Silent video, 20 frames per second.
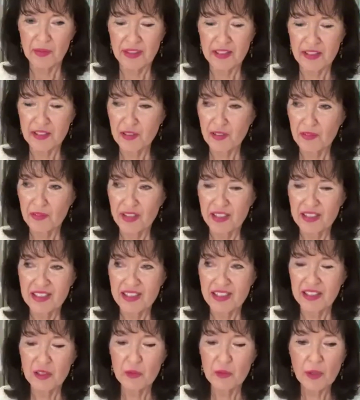that is so
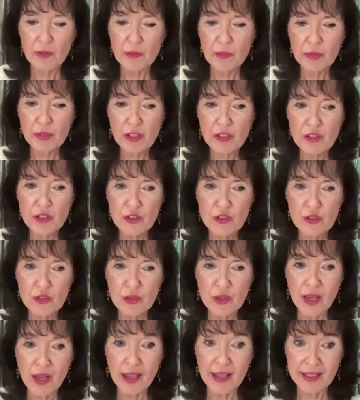fascinating. What brought you
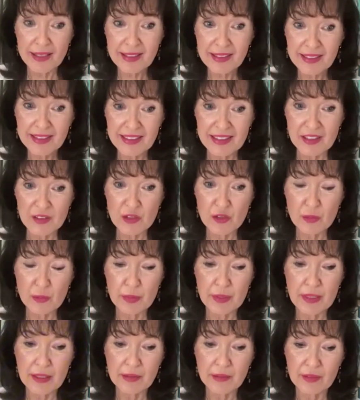to Italy to
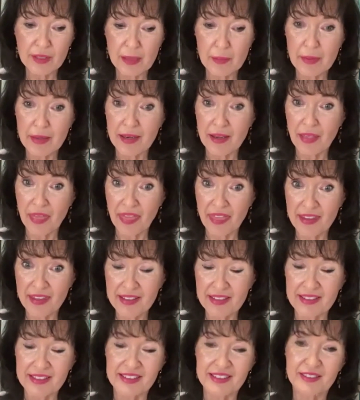be a rabbi
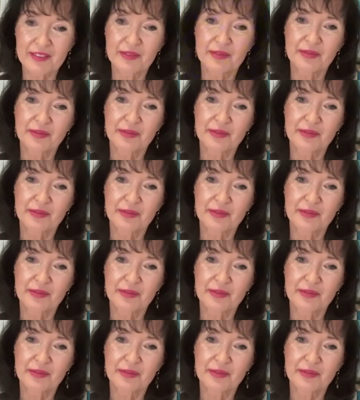there?